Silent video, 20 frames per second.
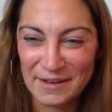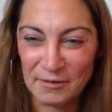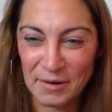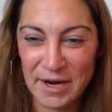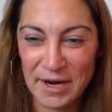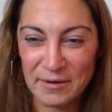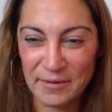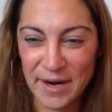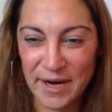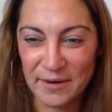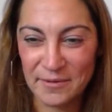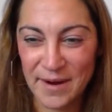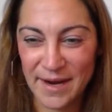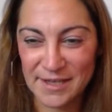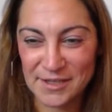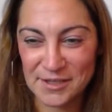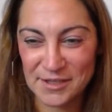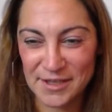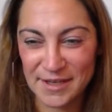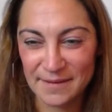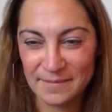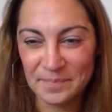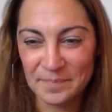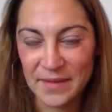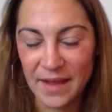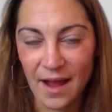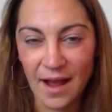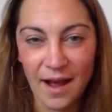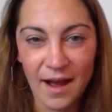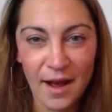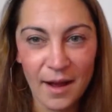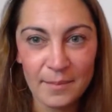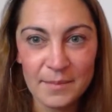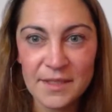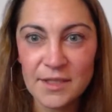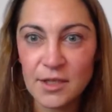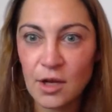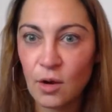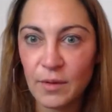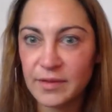Great, great question.
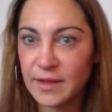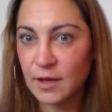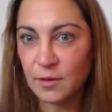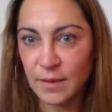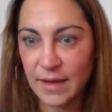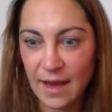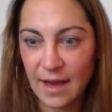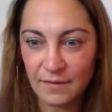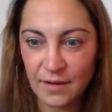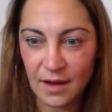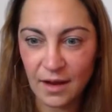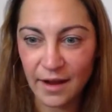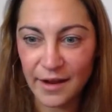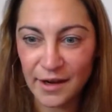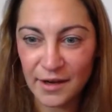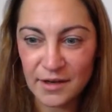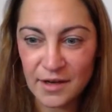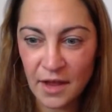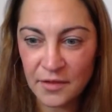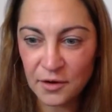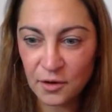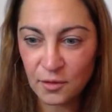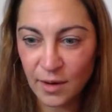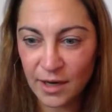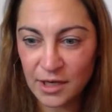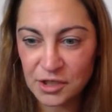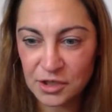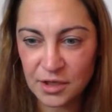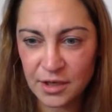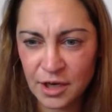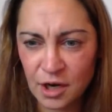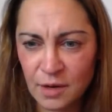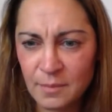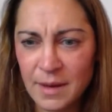So I think we have another question here,